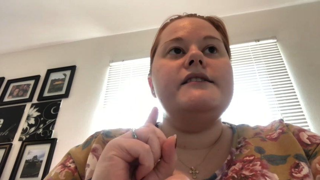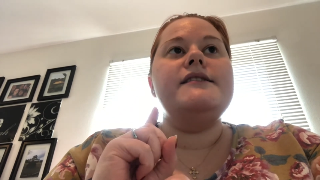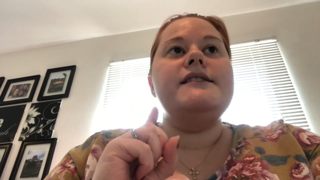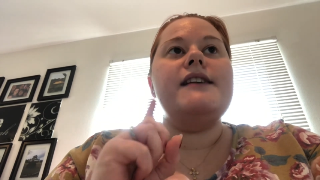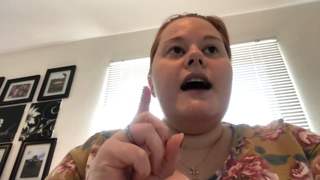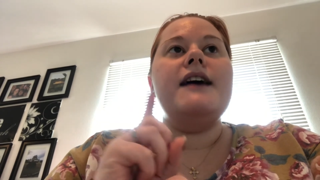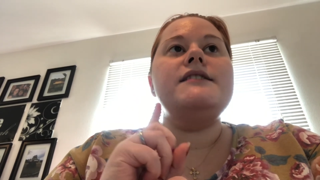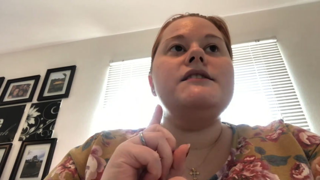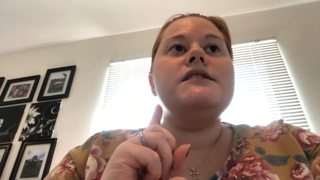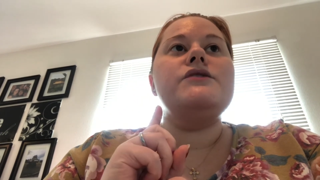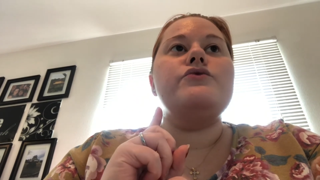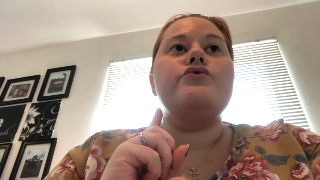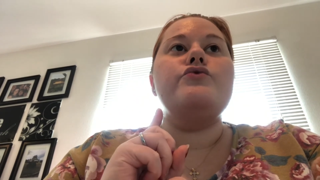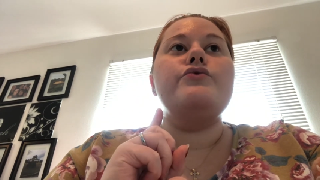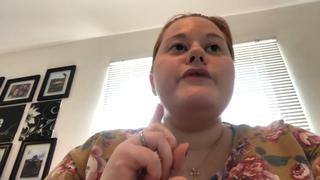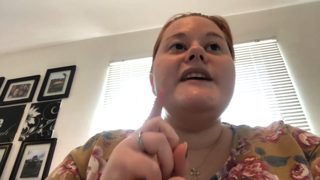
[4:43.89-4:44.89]
Zan's
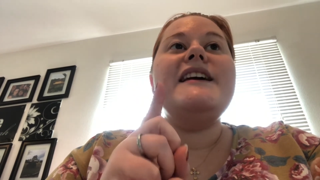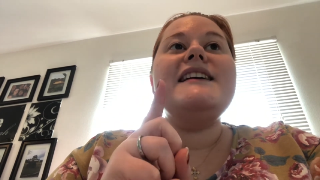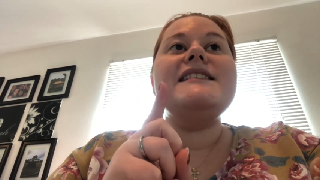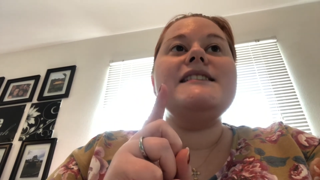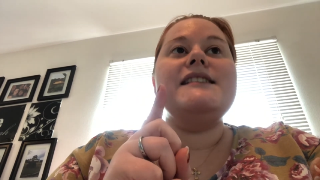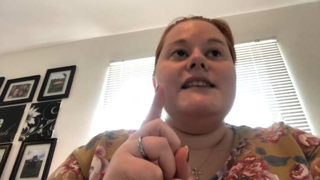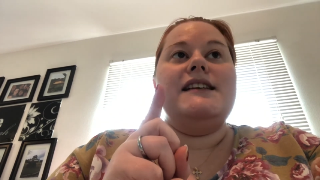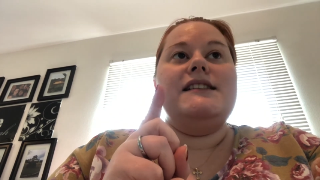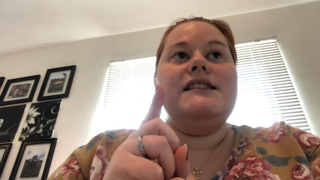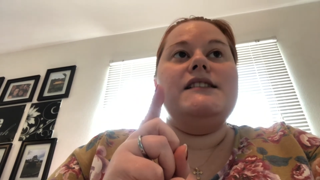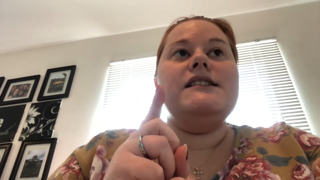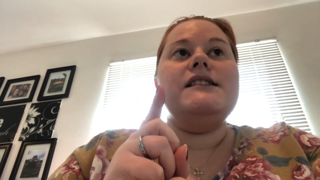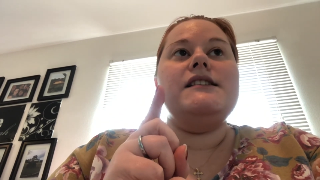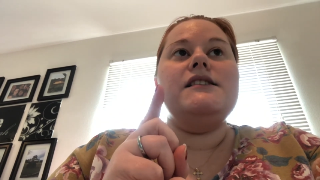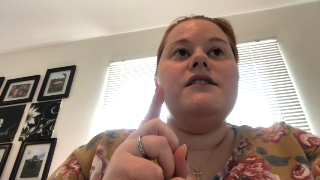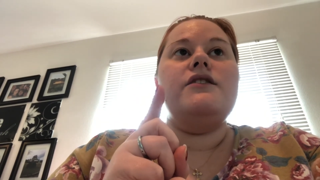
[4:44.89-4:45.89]

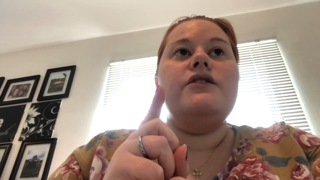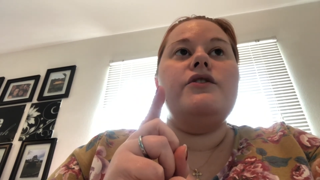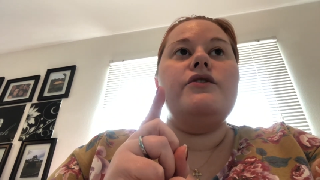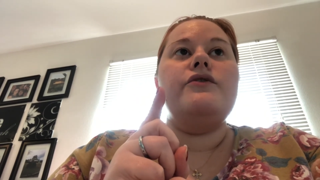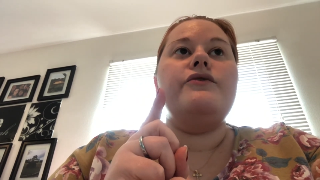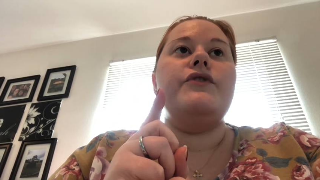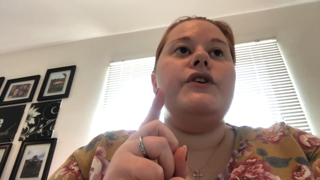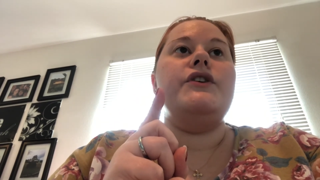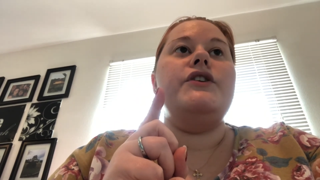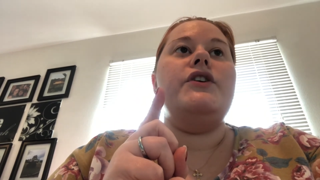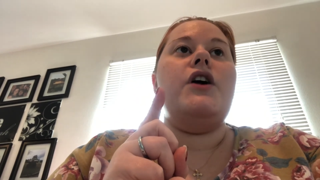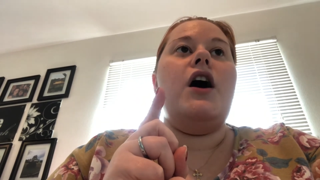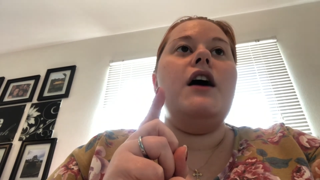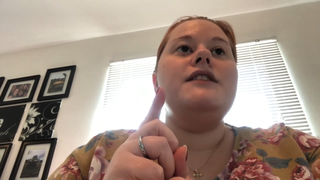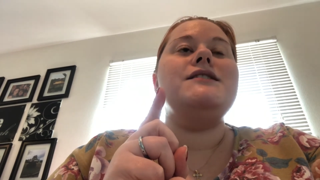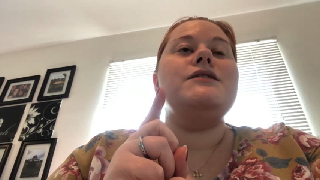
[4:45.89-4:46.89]
reasons for
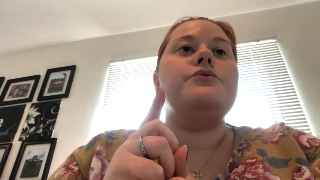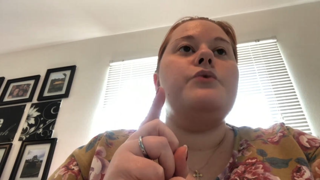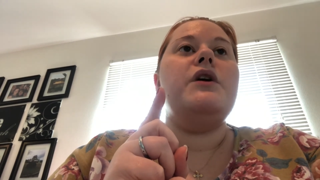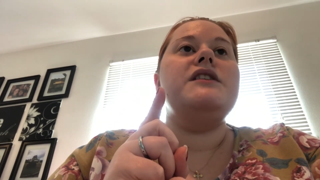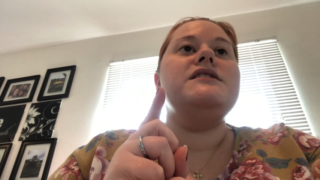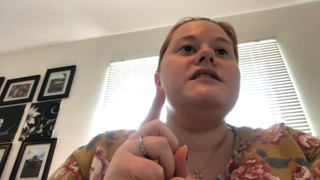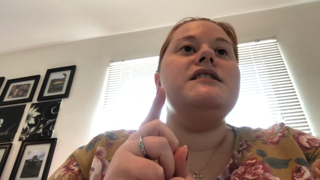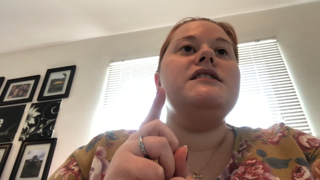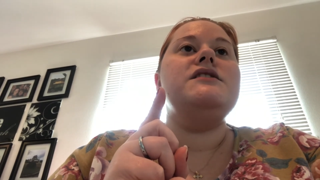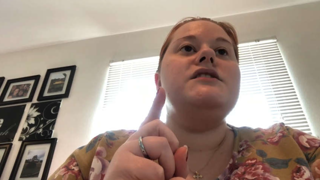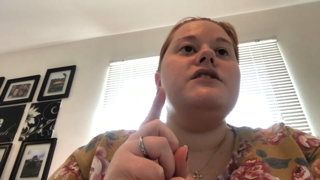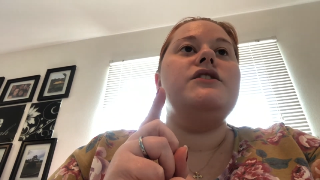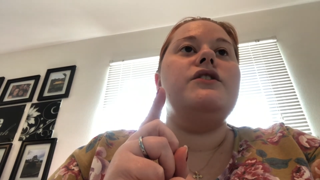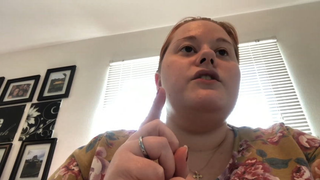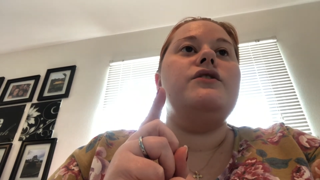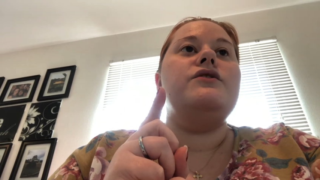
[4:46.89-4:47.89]
not wanting
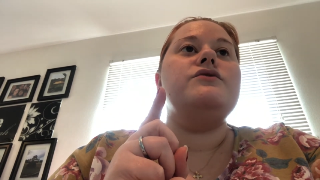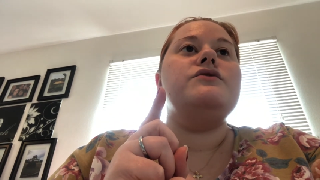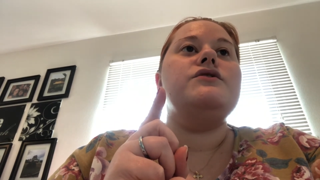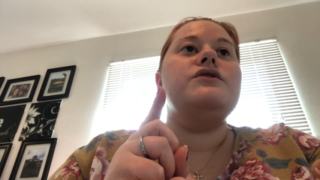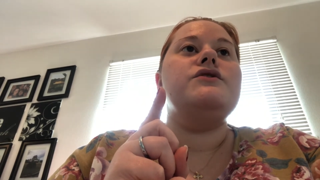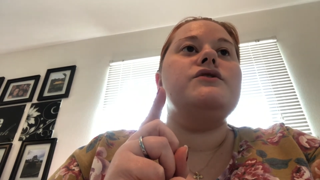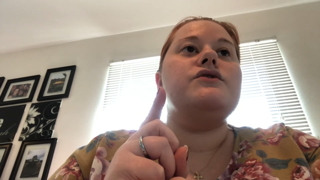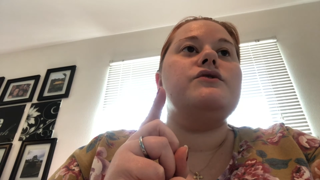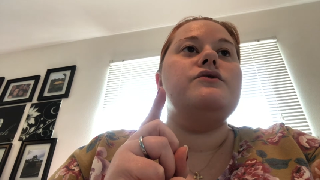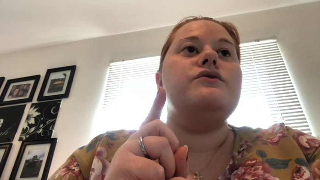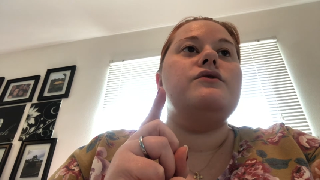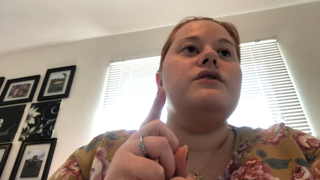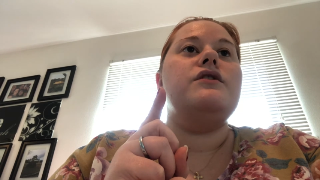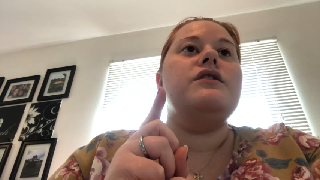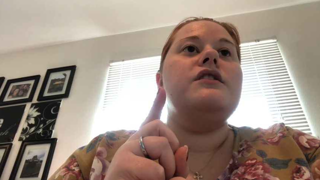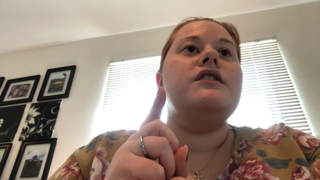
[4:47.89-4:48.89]
to go to
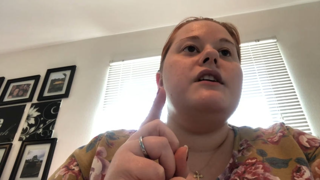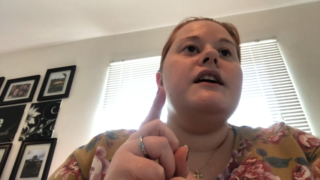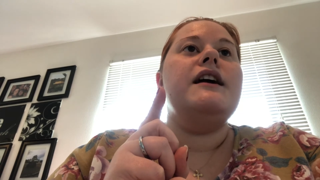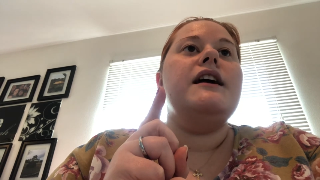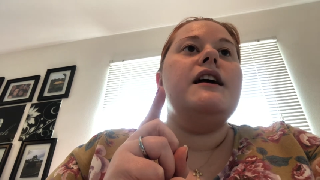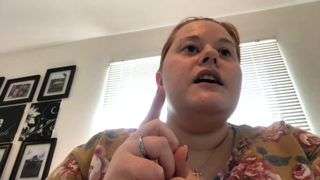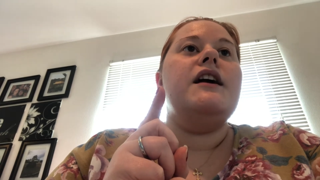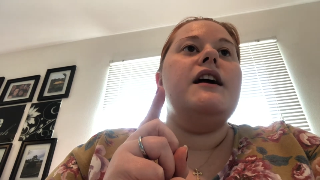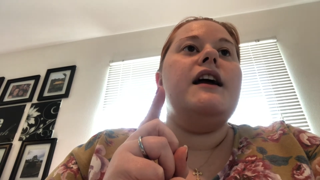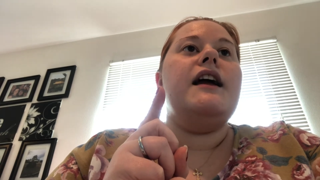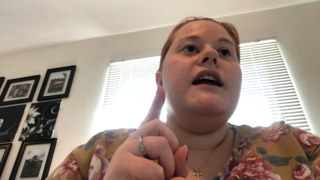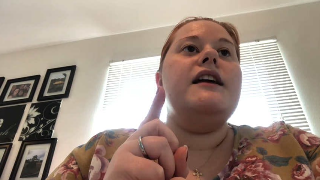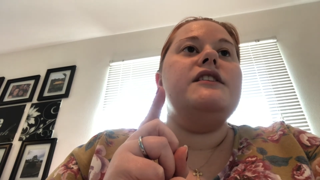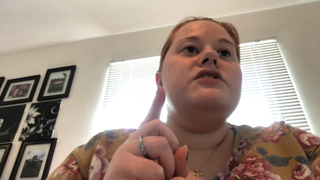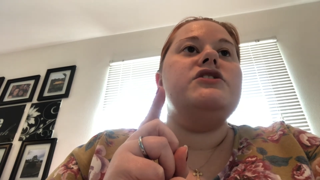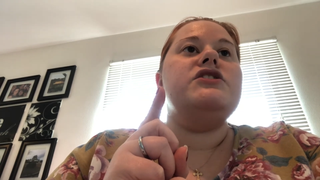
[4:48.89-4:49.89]
school
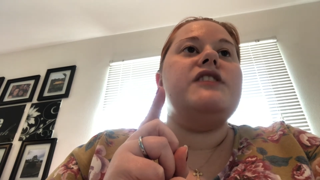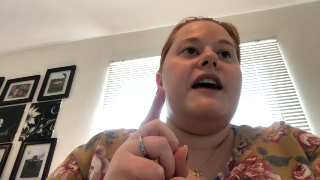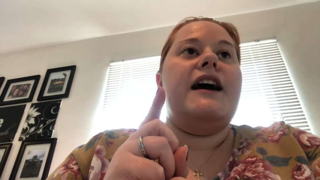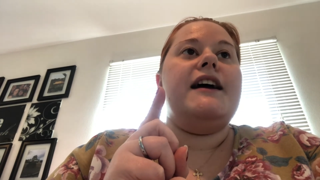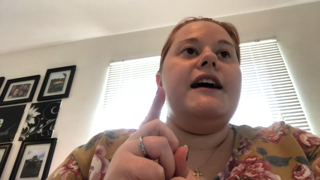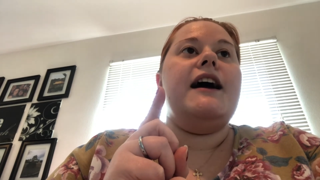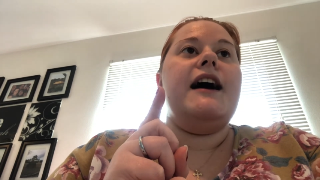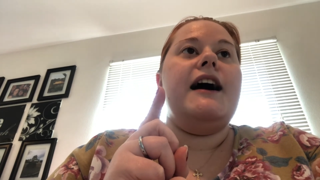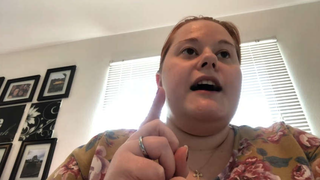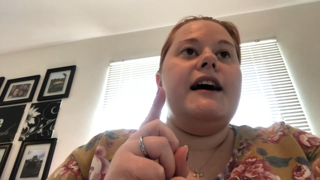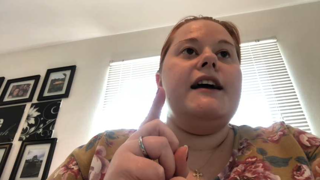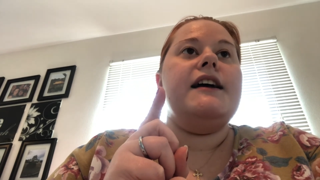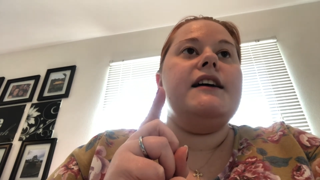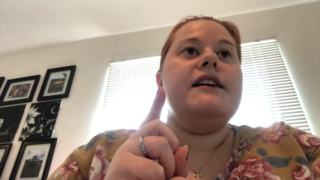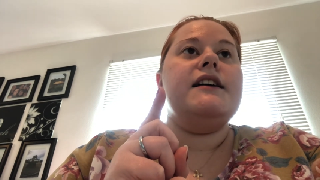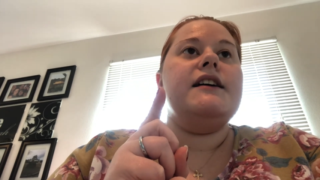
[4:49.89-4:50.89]
in Shanghai.